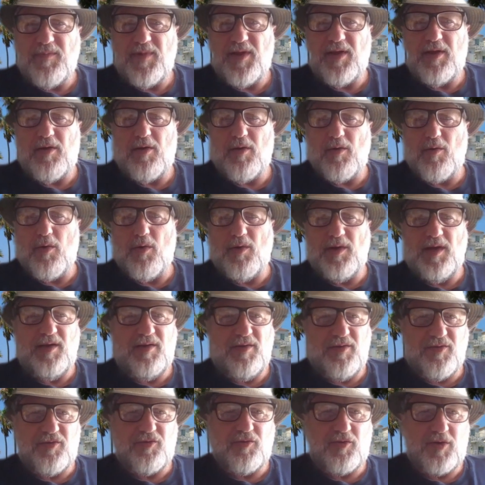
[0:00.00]
According
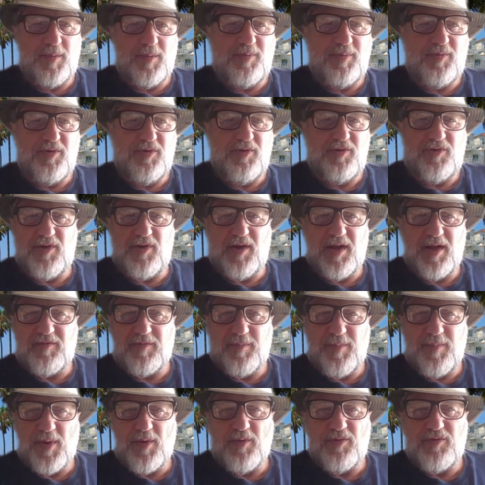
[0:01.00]
to the scriptures, you're not
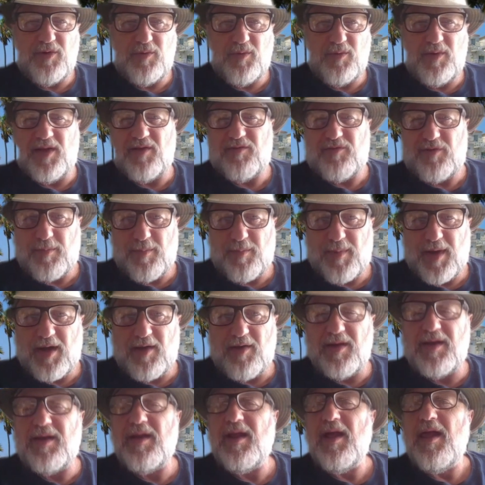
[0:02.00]
supposed to unless you're
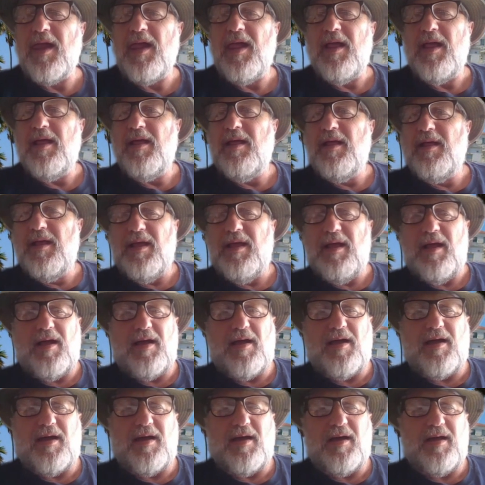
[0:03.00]
married.
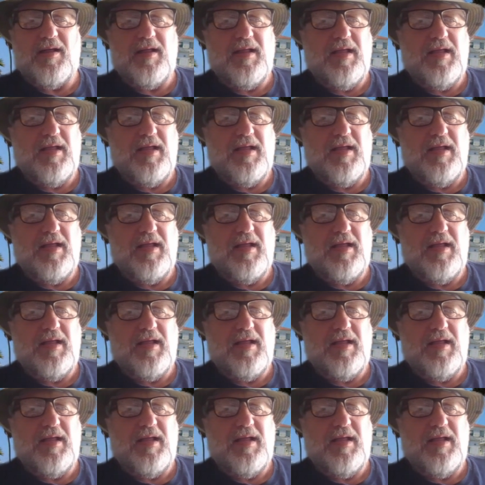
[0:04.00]
The